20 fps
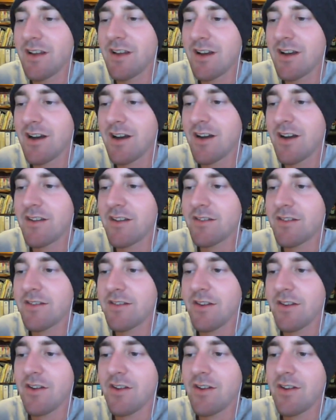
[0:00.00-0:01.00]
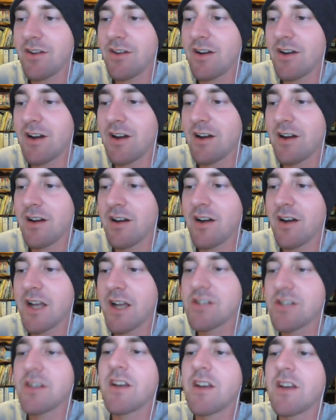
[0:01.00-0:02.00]
So I
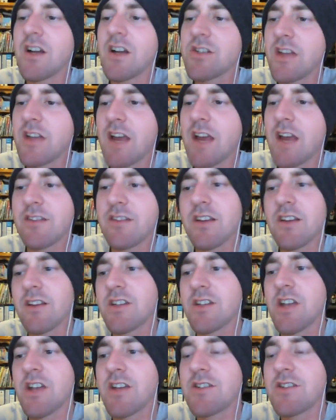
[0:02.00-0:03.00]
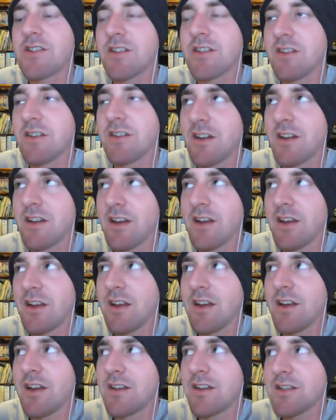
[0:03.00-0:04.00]
actually accidentally changed it
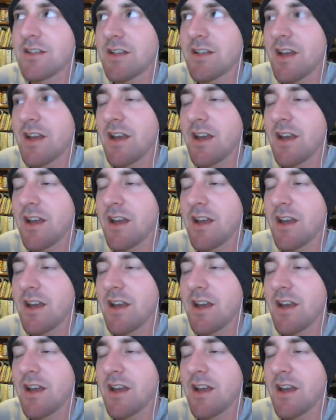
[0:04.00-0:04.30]
today.